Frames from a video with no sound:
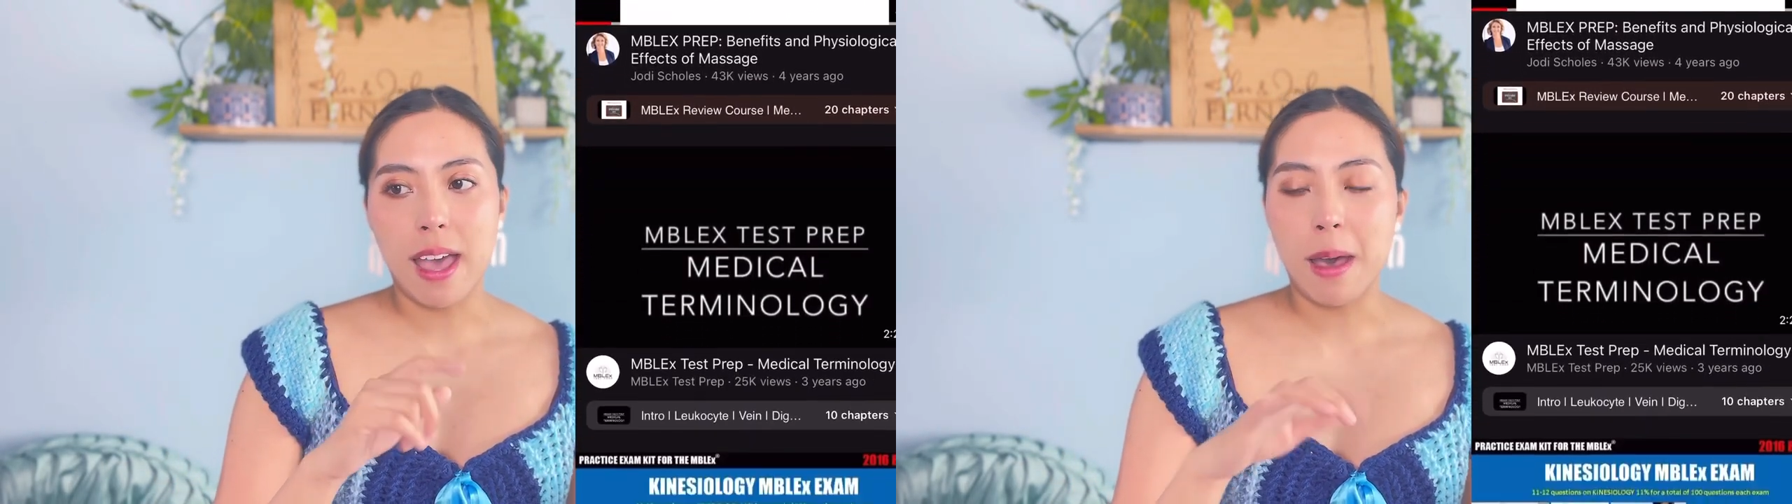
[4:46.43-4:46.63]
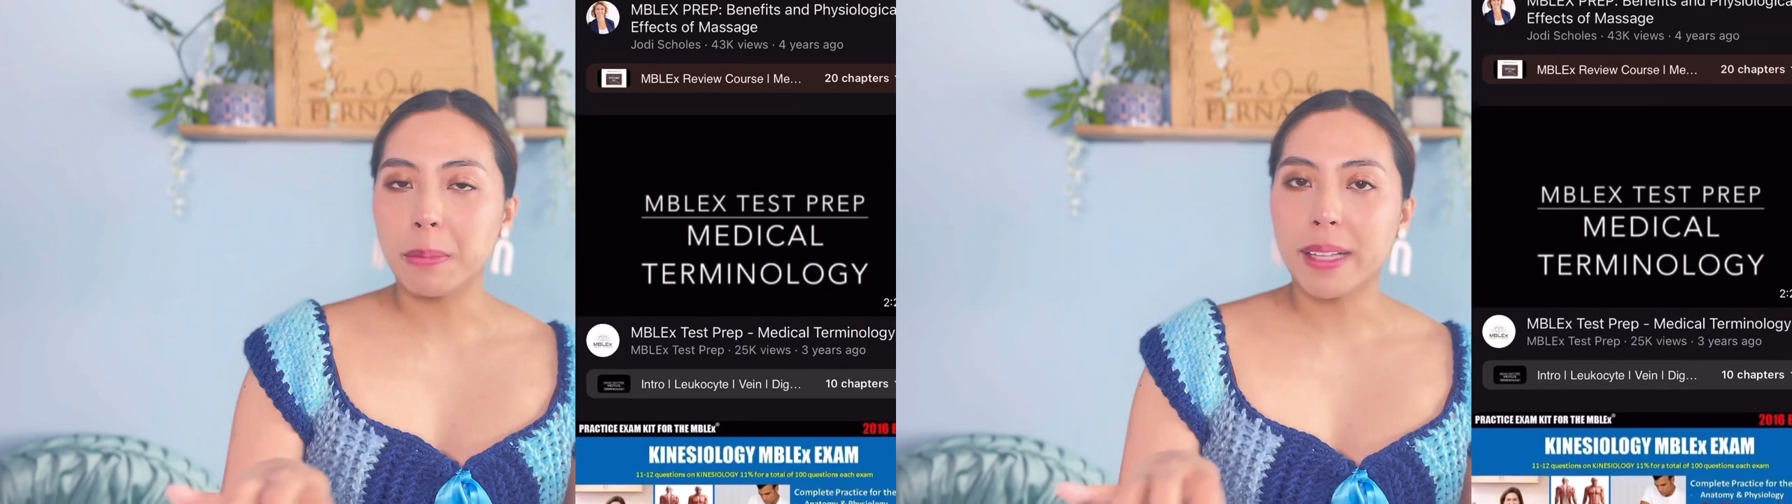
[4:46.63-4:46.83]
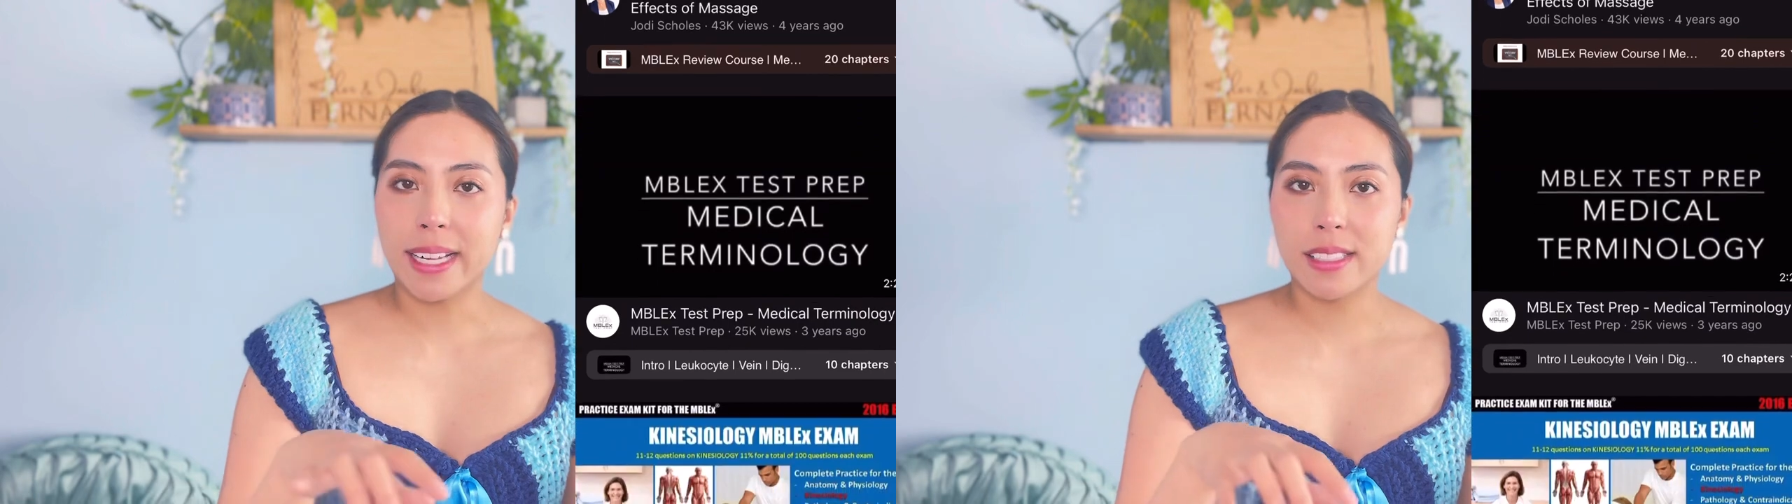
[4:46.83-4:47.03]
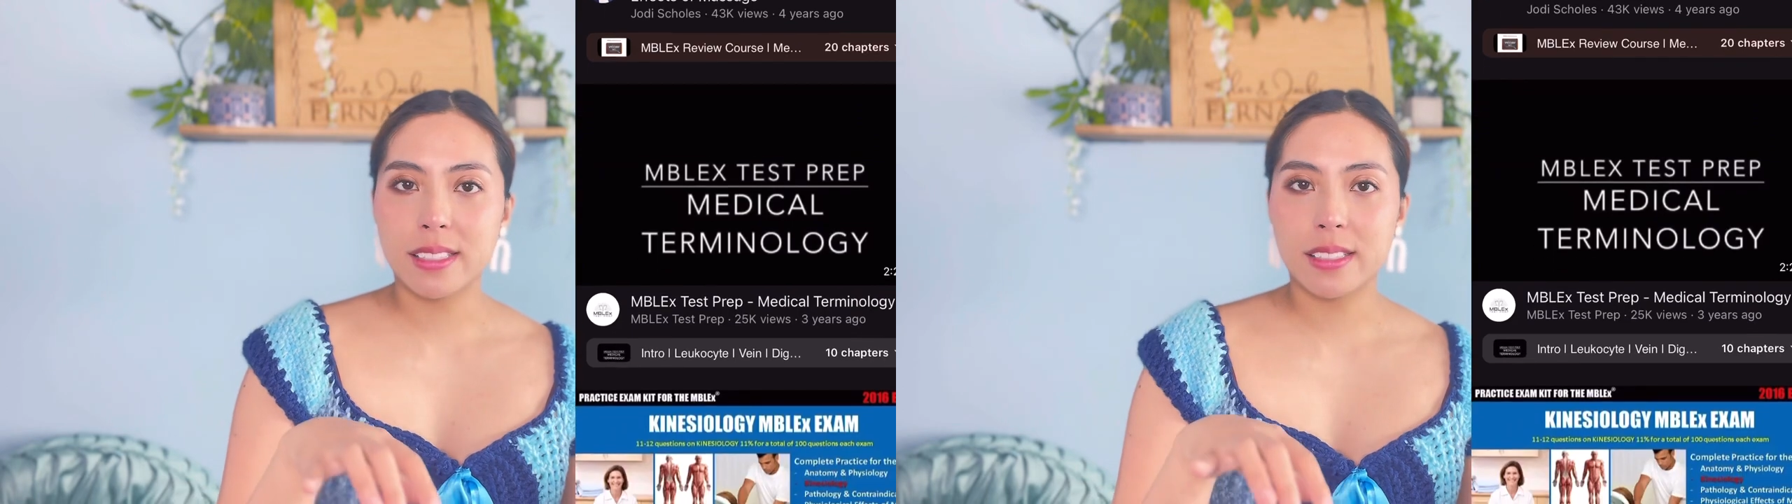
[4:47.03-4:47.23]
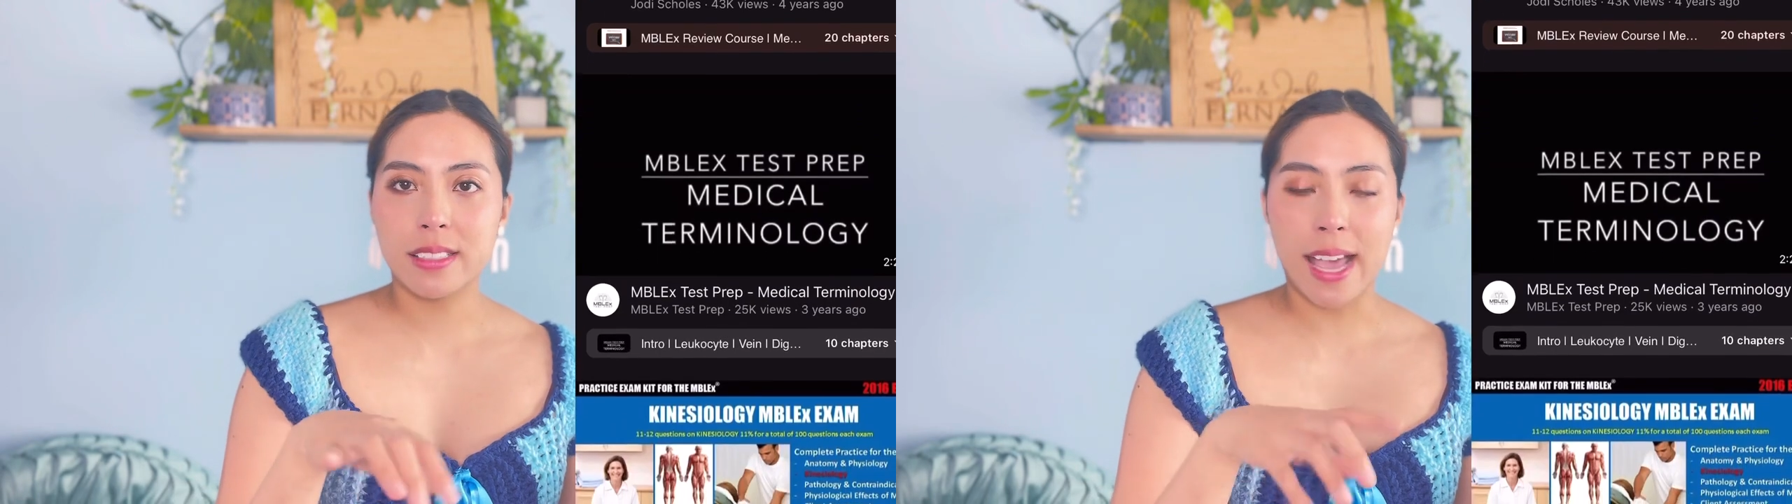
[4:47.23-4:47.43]

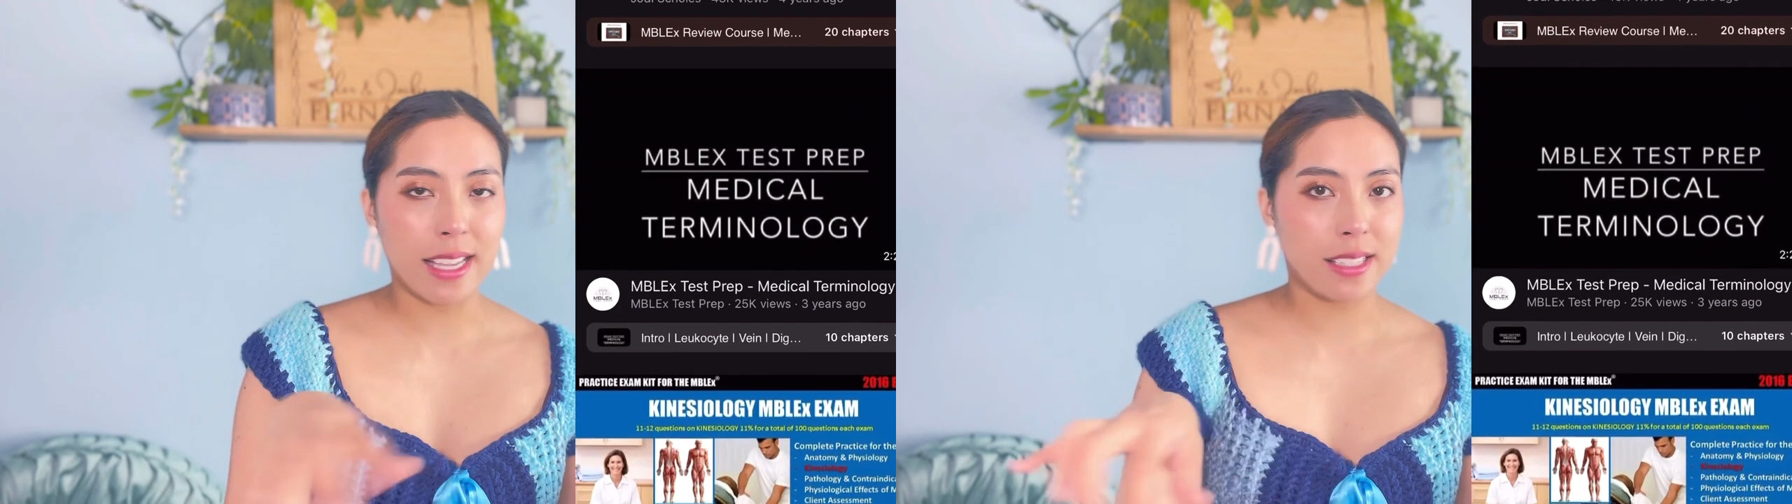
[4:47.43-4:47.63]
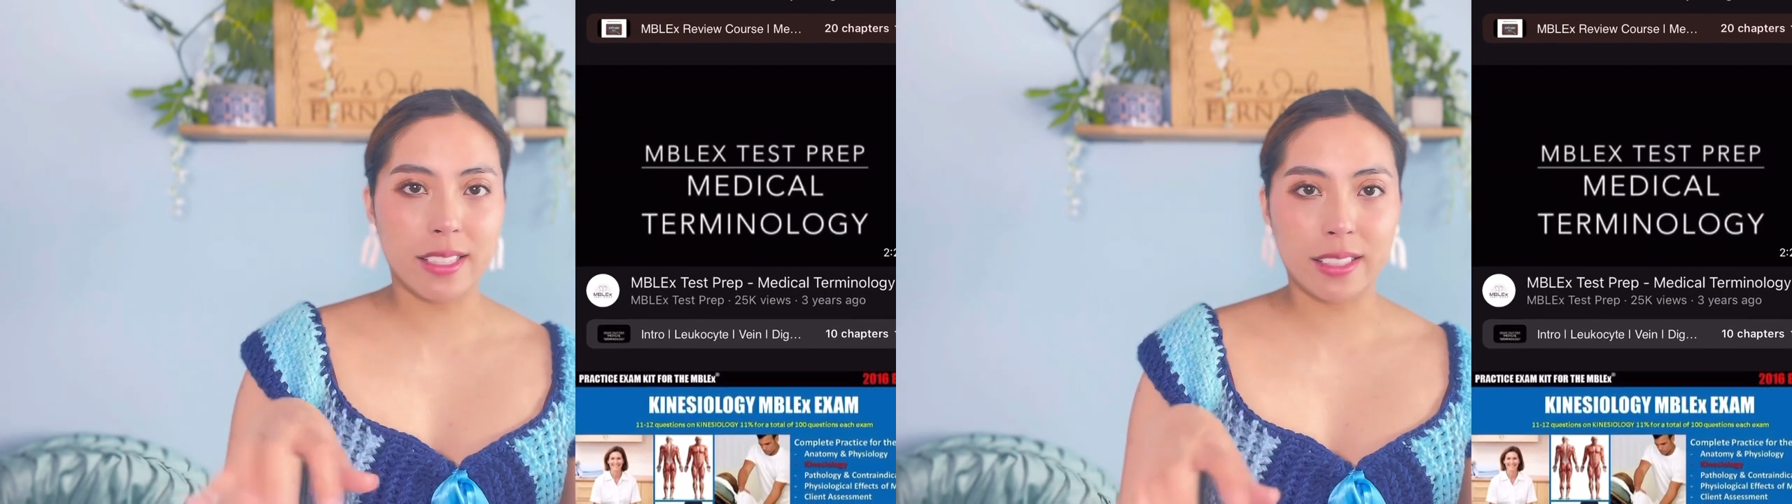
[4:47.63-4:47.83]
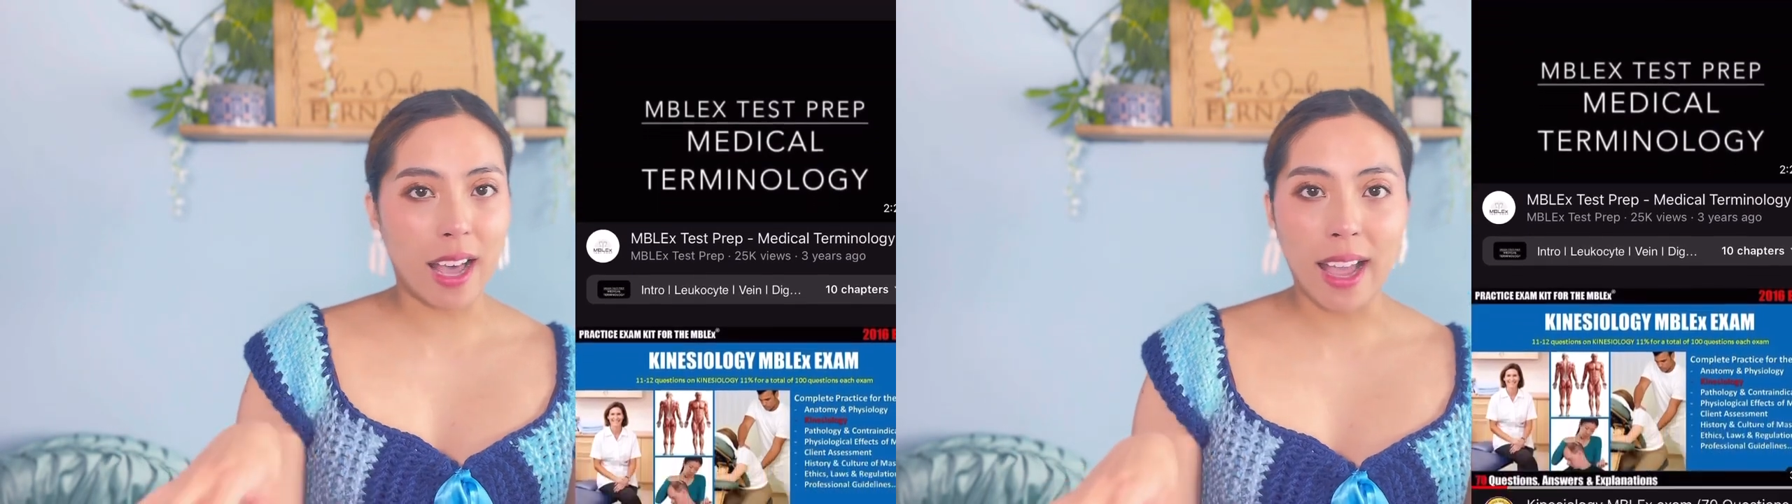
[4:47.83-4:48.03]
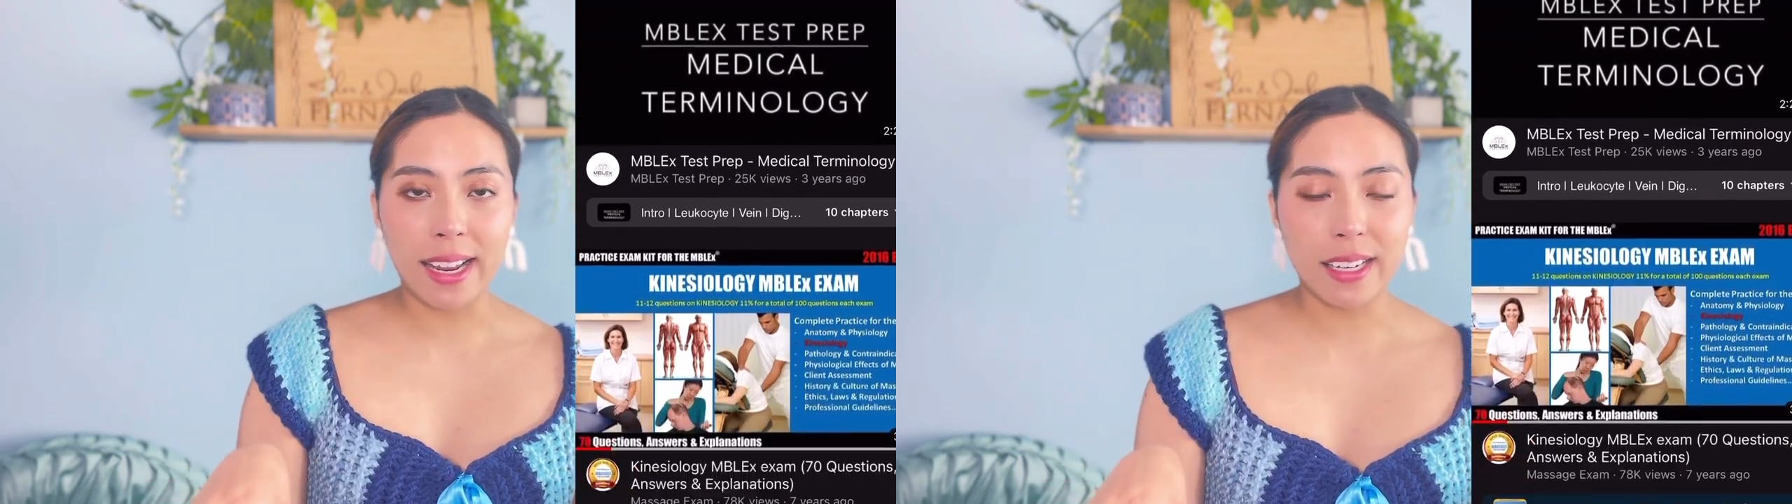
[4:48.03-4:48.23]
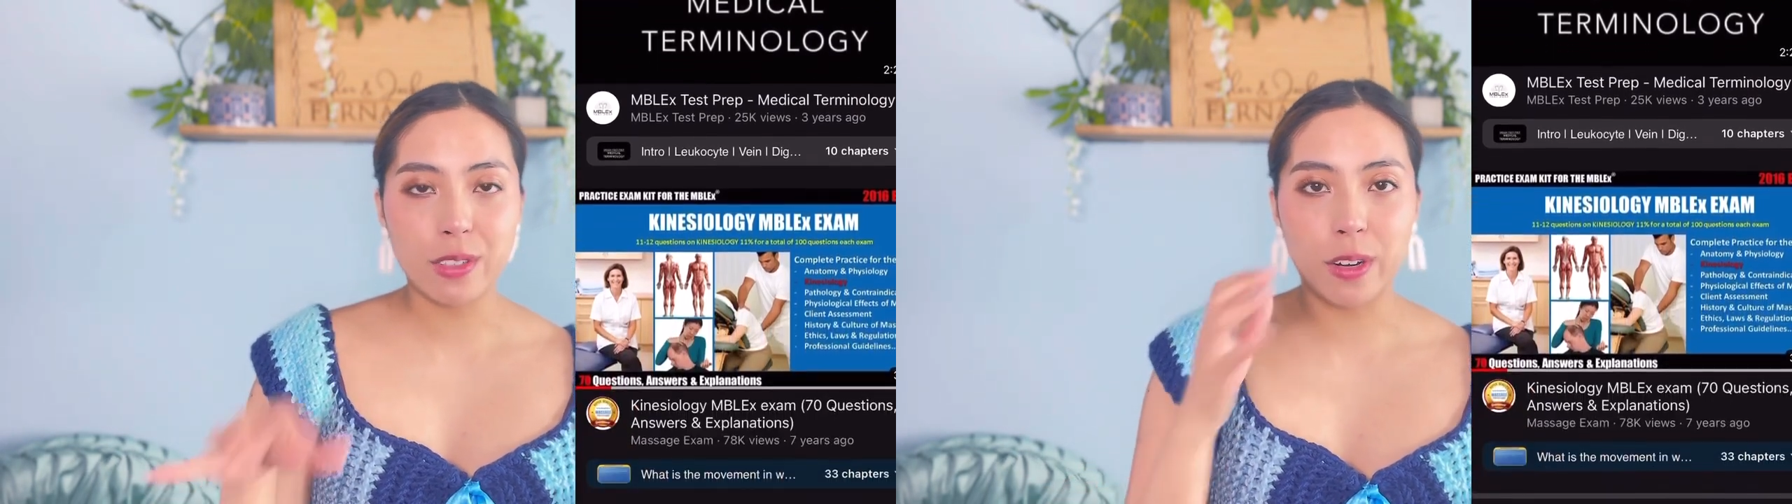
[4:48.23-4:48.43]
MBLEX test
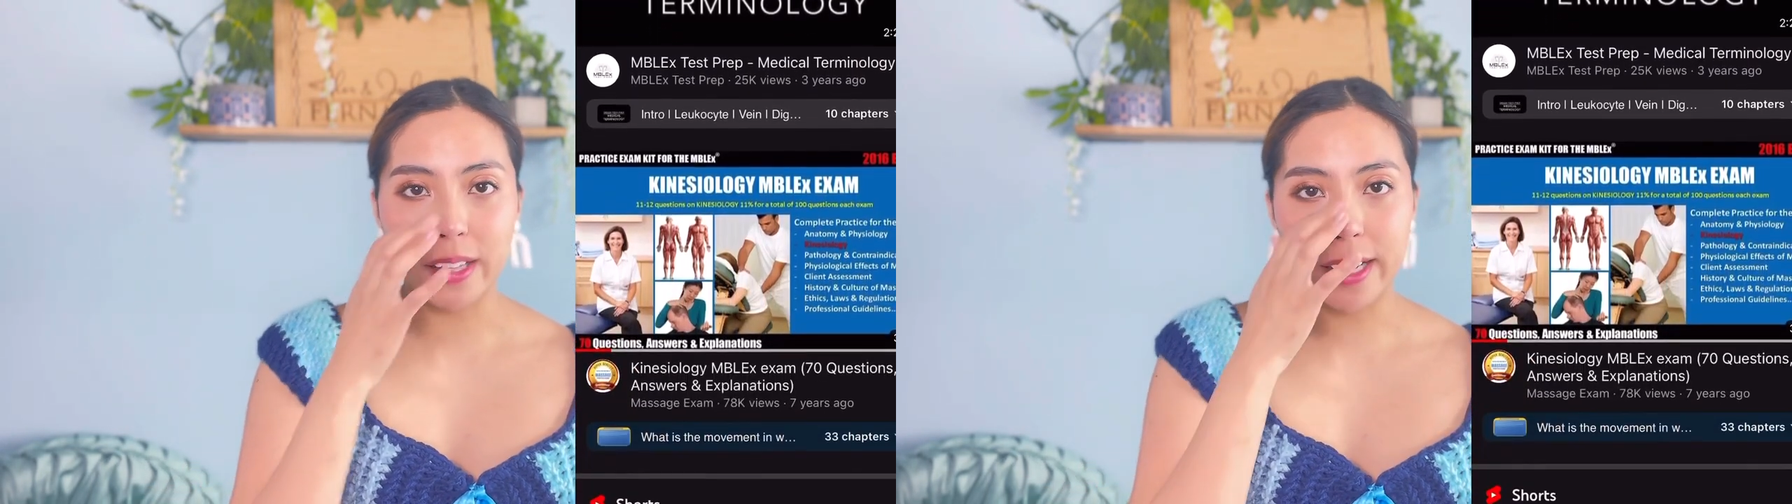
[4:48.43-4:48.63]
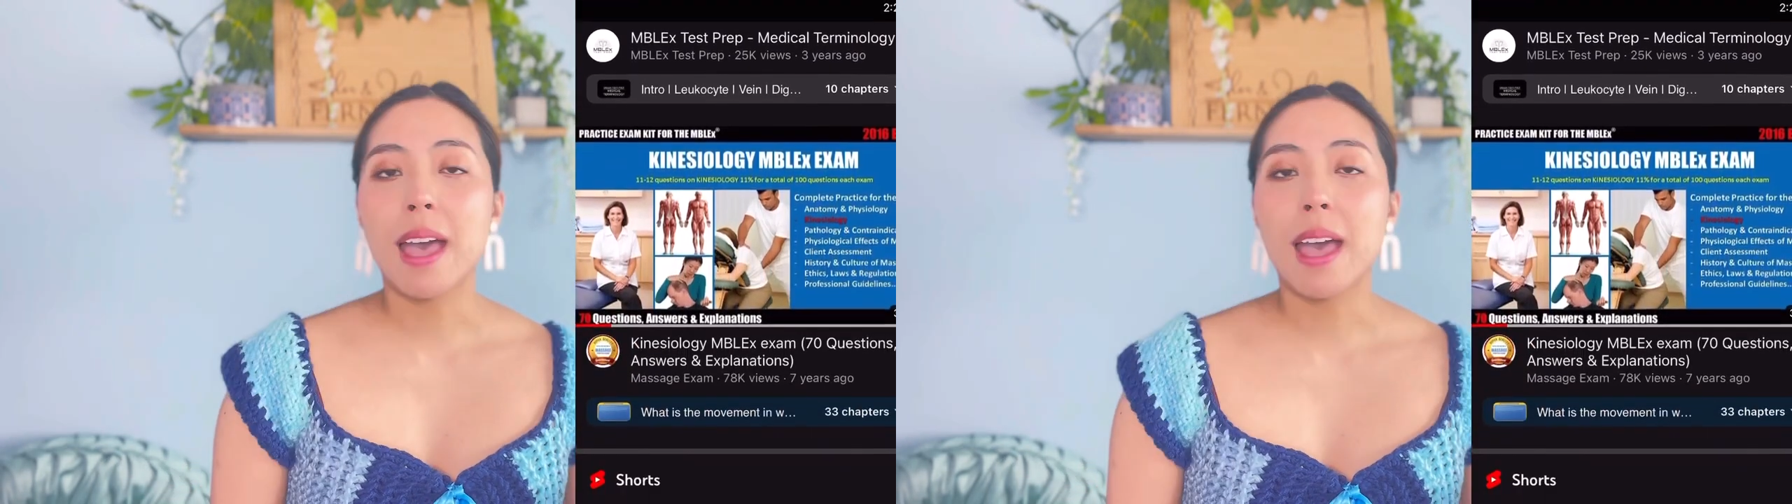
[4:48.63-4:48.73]
guides or like